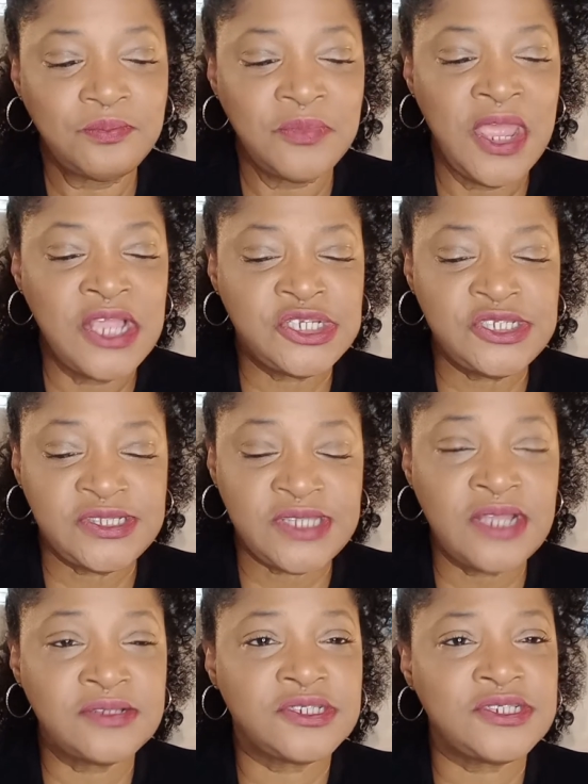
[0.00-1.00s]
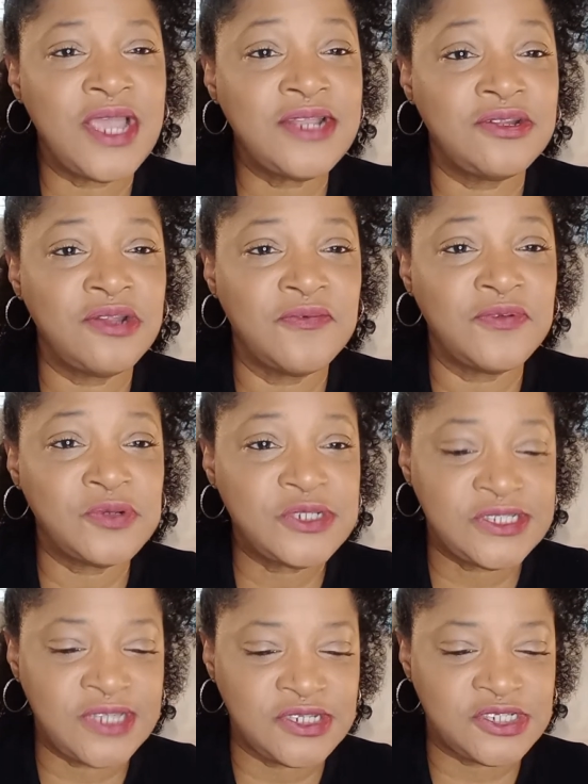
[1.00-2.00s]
And she said, she had the nerve. You know what she said?